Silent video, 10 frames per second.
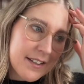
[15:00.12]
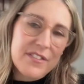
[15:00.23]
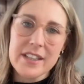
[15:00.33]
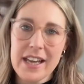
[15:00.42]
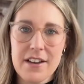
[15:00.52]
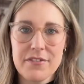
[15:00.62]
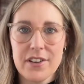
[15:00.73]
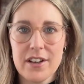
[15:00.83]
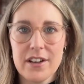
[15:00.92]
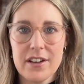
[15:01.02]
for the
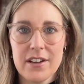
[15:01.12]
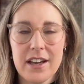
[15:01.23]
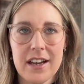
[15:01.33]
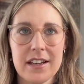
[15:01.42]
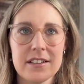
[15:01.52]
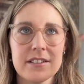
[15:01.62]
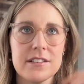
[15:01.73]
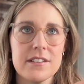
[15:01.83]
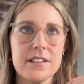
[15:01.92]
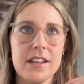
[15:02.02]
effort and
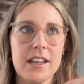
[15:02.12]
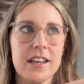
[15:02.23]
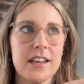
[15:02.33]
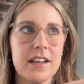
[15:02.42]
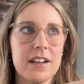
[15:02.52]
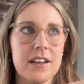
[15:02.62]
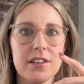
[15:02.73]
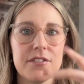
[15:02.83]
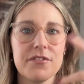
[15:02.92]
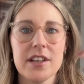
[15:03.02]
the
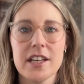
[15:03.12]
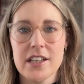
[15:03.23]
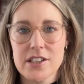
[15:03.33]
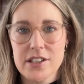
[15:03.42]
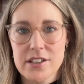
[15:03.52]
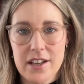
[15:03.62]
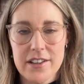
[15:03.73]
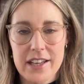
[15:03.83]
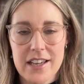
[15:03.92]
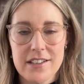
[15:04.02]
finish at
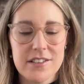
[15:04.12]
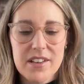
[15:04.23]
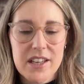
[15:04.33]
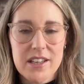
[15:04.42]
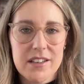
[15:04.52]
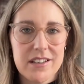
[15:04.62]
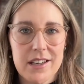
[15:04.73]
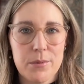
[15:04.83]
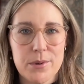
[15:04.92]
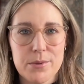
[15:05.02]
the end, it
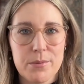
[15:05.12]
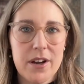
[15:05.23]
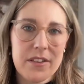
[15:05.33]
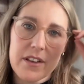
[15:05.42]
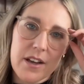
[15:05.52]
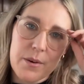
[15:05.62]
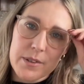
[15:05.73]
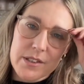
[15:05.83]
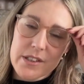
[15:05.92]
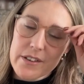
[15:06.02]
wasn't worth it. I
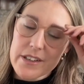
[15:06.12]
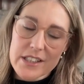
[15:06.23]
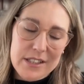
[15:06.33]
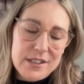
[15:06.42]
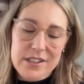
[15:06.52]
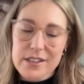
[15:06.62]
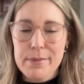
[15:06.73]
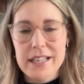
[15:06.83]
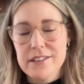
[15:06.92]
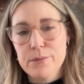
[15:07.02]
wouldn't do it. Just
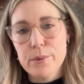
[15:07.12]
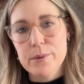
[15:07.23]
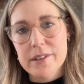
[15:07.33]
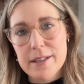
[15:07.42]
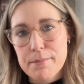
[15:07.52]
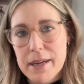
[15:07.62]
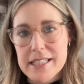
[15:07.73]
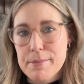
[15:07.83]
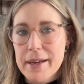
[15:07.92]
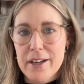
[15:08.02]
paint the wall and then
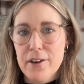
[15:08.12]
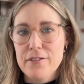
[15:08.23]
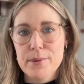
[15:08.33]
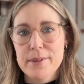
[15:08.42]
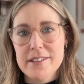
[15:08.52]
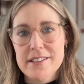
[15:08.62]
paint it back afterwards.